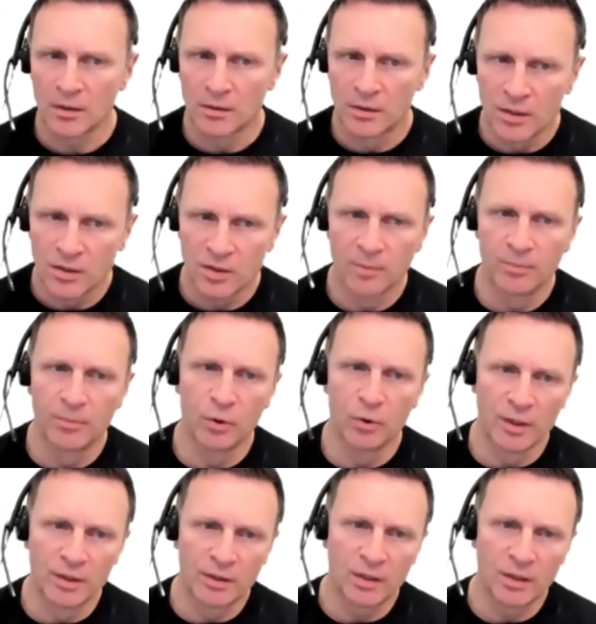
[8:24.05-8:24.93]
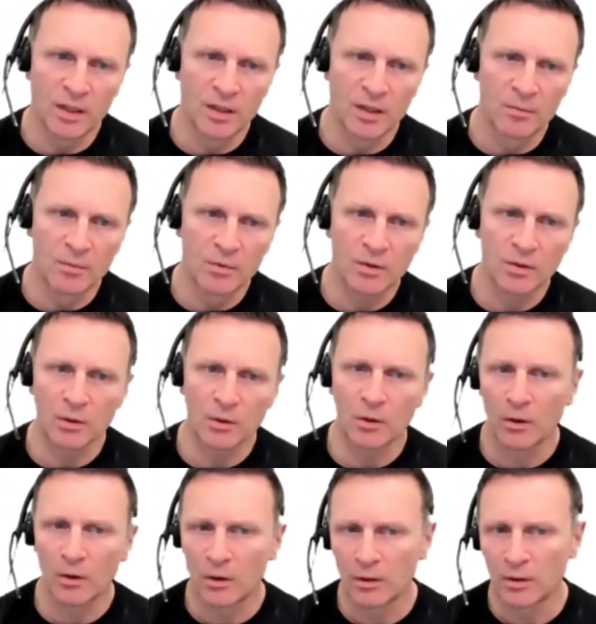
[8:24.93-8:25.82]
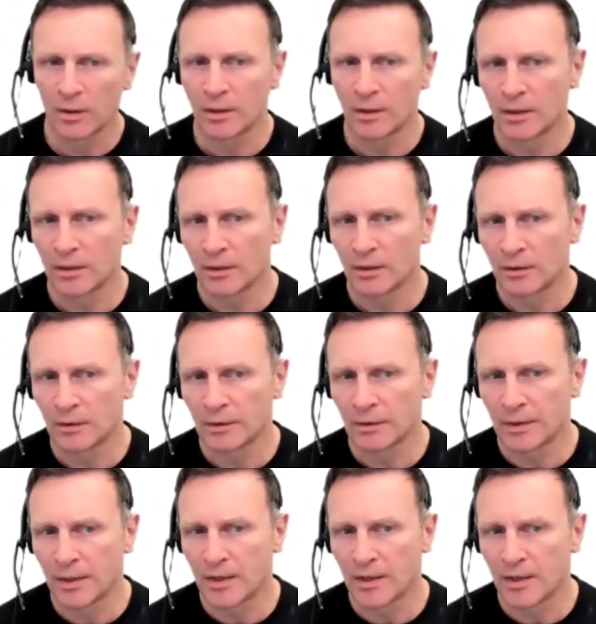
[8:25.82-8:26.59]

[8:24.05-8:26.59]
distributed teams, or